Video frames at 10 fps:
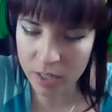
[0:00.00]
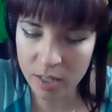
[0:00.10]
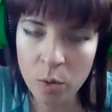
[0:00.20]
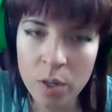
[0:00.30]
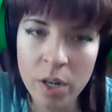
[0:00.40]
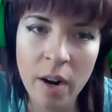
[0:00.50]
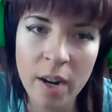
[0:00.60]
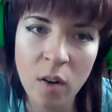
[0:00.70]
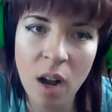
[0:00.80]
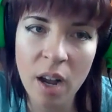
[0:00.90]
single year I
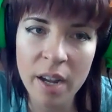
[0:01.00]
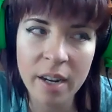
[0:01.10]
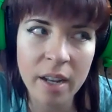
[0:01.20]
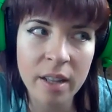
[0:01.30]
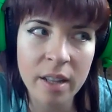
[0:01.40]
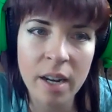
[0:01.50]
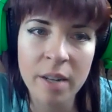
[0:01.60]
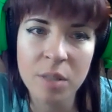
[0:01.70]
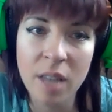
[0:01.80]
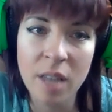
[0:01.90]
cried, and then
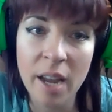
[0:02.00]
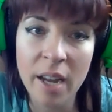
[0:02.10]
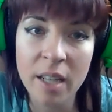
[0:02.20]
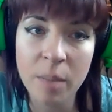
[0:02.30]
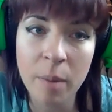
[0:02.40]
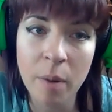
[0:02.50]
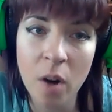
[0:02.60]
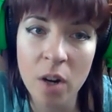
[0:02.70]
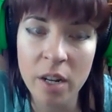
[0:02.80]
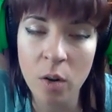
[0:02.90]
I sang, "It's my
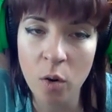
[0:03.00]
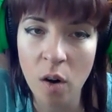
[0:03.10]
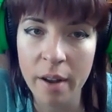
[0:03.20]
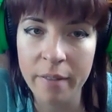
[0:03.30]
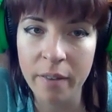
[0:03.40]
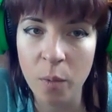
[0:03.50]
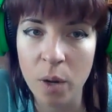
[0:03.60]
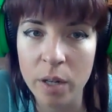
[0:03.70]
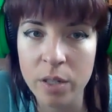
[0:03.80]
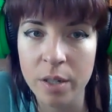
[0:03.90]
party, and I'll cry if I
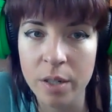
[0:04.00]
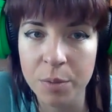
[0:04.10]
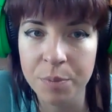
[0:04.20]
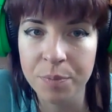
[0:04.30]
want to."